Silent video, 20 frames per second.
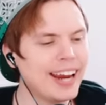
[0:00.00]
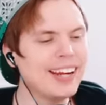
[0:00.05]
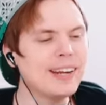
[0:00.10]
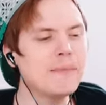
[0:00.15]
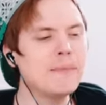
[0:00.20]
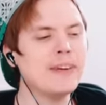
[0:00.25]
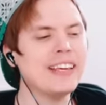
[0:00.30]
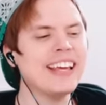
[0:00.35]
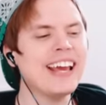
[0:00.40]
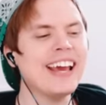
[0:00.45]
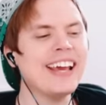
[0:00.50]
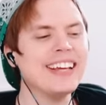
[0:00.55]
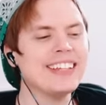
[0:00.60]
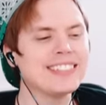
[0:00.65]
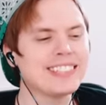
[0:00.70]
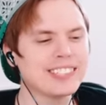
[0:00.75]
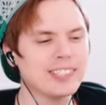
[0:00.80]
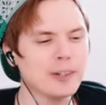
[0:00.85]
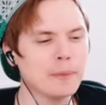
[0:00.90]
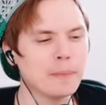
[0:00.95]
NBA
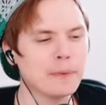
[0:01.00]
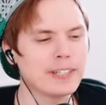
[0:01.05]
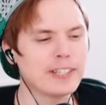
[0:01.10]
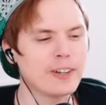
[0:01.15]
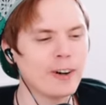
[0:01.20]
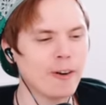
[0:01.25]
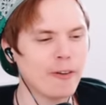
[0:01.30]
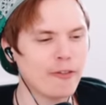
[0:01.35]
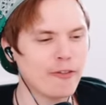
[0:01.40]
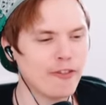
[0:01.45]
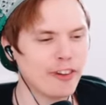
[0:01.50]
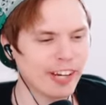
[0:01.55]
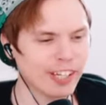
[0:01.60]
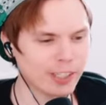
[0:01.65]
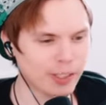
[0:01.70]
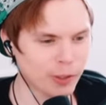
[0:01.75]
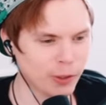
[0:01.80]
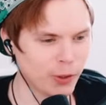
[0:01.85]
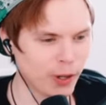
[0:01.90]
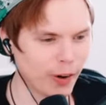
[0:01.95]
superstar
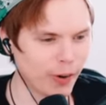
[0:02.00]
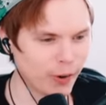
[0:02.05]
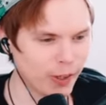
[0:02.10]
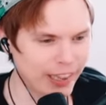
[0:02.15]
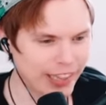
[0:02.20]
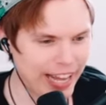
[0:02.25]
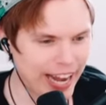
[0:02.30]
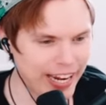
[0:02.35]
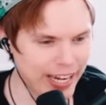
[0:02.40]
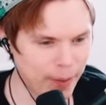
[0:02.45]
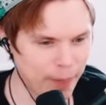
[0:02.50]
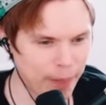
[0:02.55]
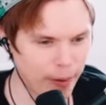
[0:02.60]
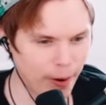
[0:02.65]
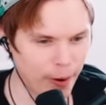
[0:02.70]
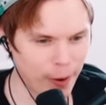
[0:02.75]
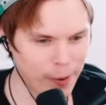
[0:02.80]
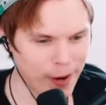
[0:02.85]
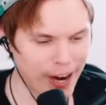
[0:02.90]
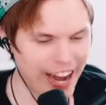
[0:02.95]
Victor
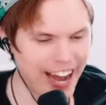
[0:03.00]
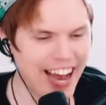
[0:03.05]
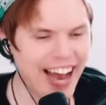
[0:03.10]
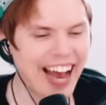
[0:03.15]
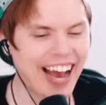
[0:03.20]
Oladipo.